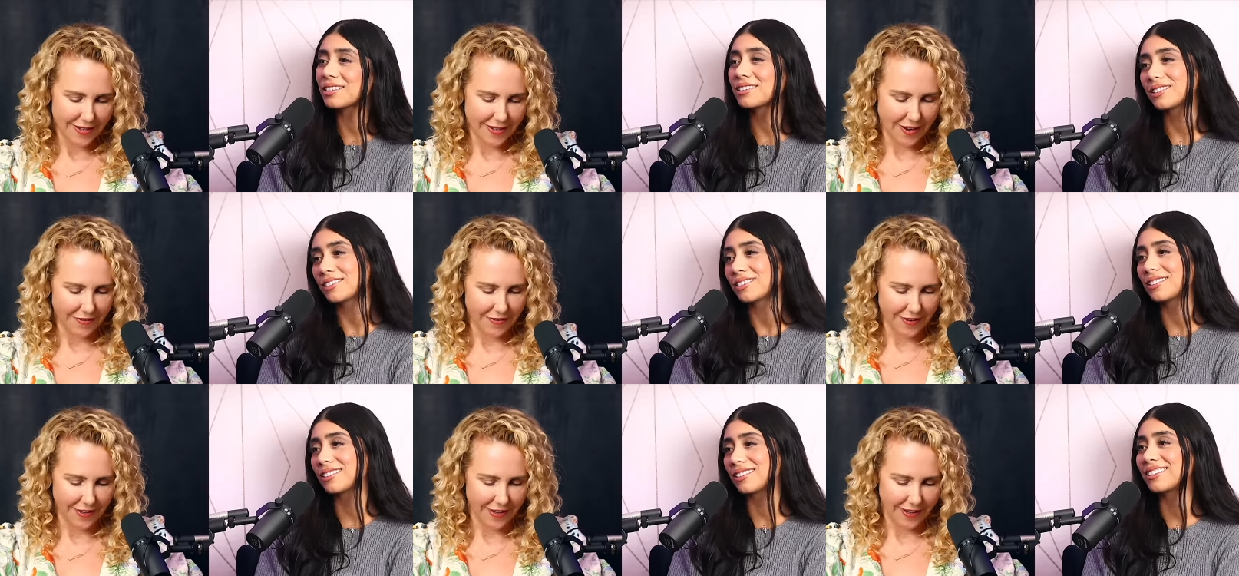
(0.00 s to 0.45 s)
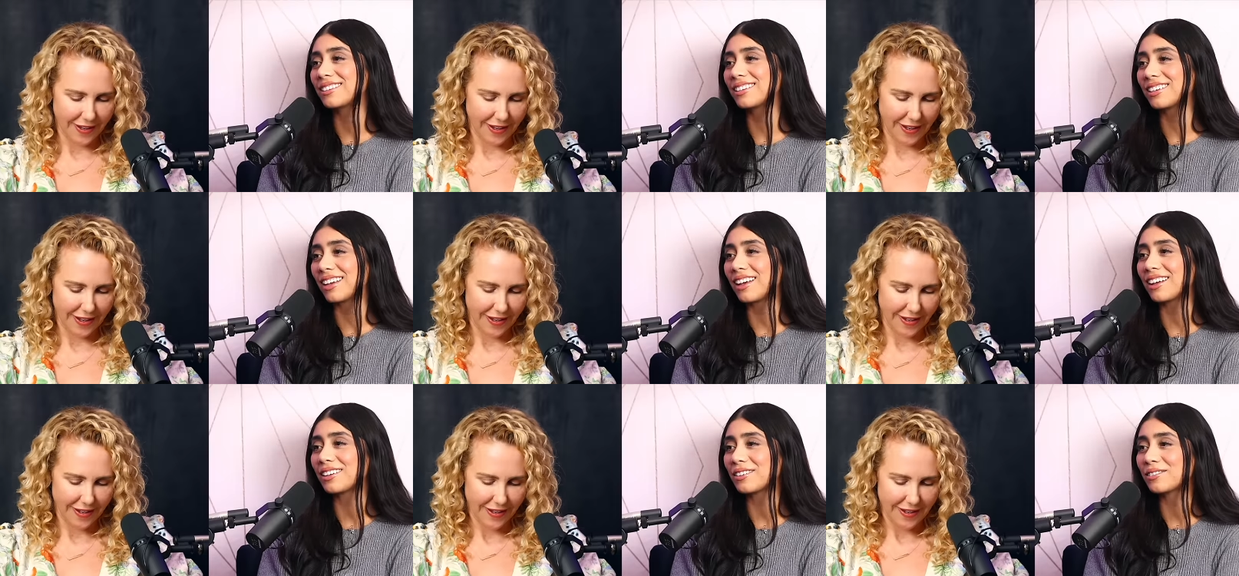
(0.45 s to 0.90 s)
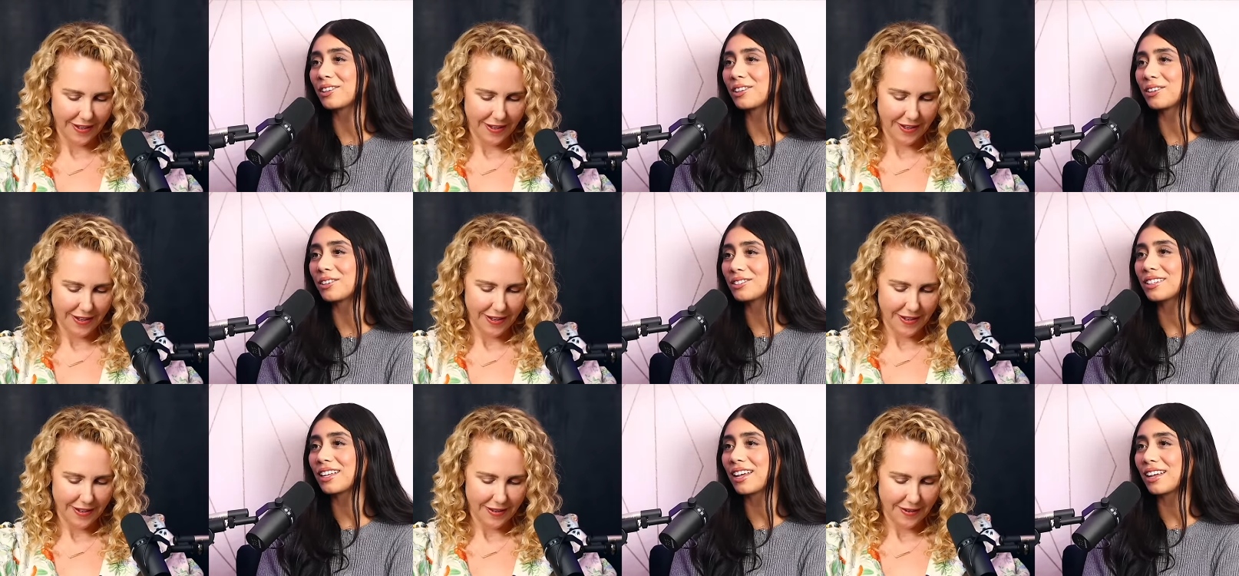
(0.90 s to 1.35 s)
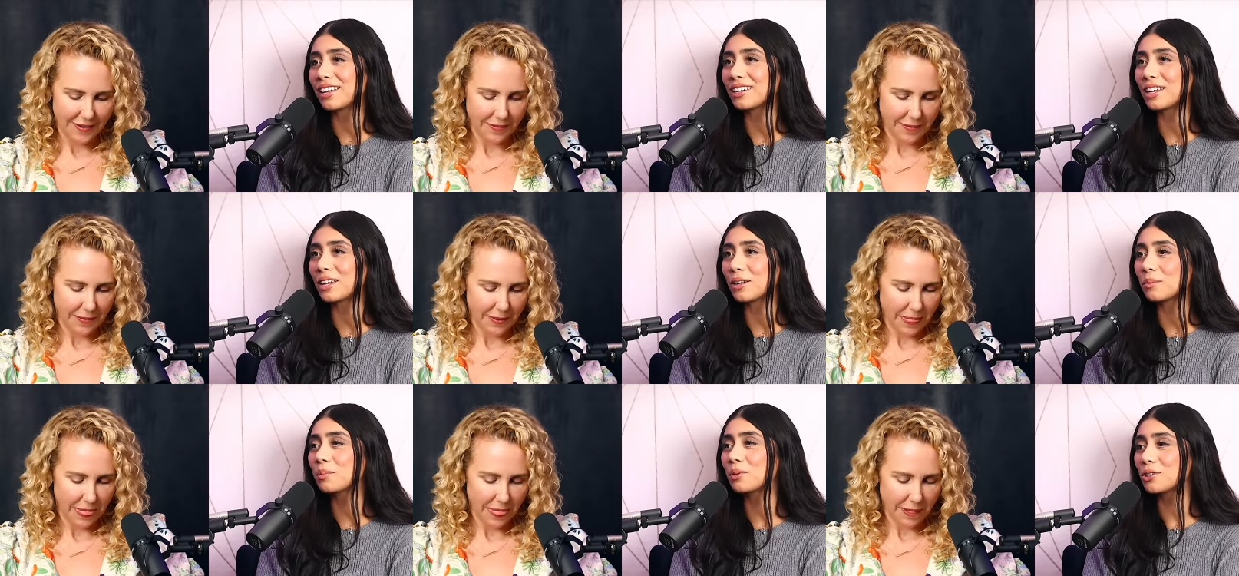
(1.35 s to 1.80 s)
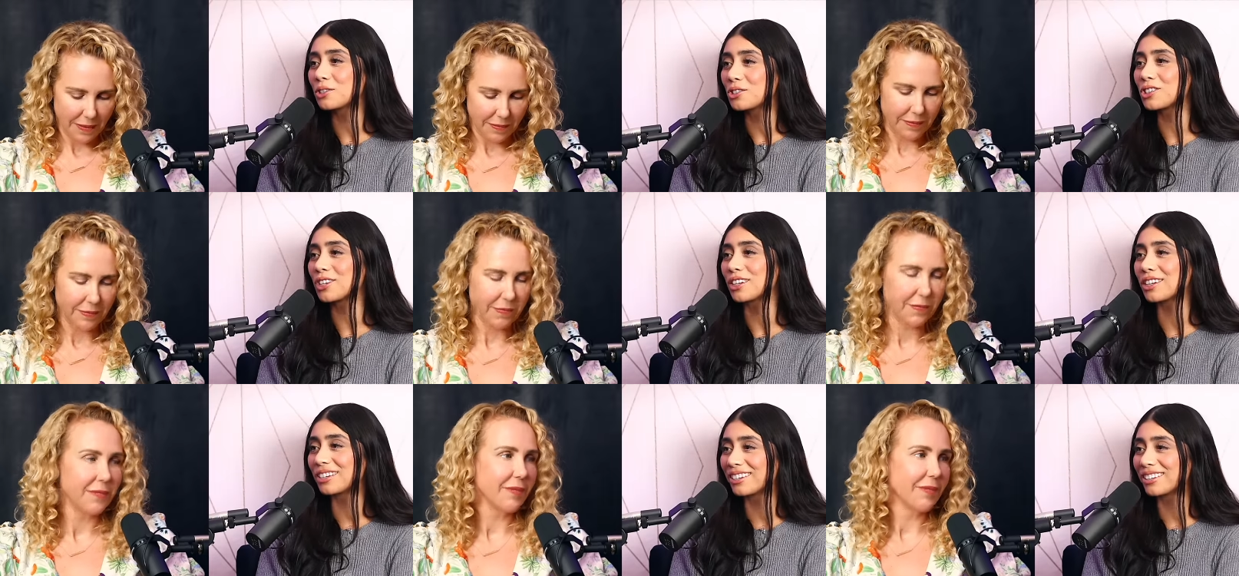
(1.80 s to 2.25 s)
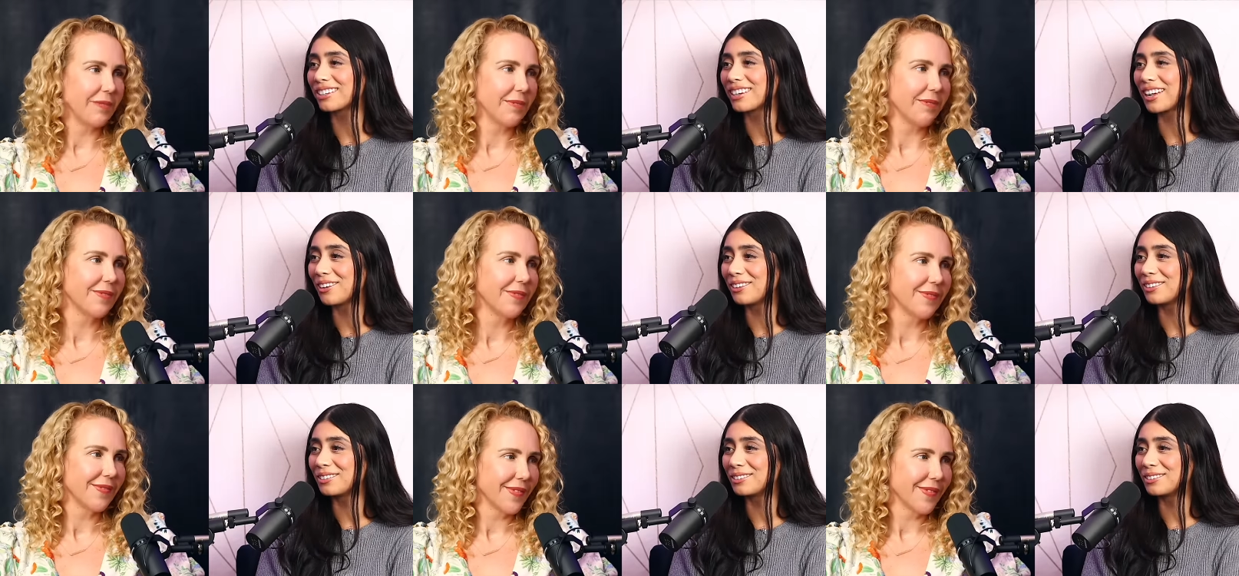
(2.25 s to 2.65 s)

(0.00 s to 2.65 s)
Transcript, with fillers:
Speaker 1: Definitely. Yeah, I learned that and I appreciate it now.